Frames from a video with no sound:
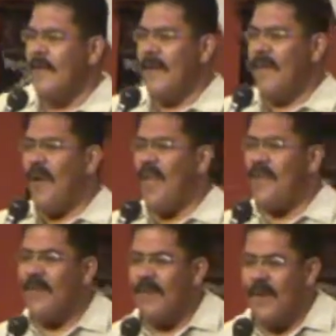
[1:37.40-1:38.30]
And
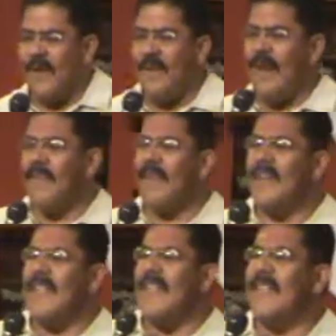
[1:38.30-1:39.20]
Father, if we've ever
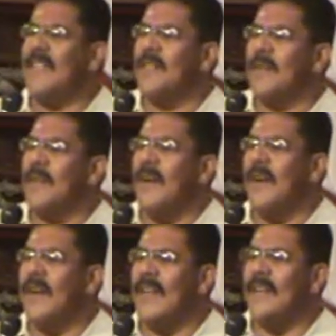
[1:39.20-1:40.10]
needed your
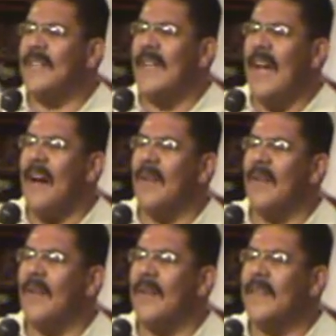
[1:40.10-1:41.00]
word, it's now,
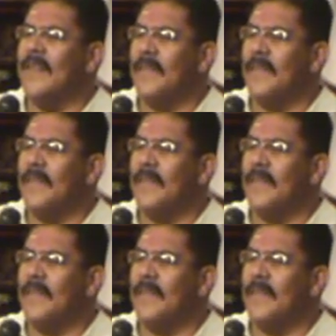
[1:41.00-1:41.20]
Lord.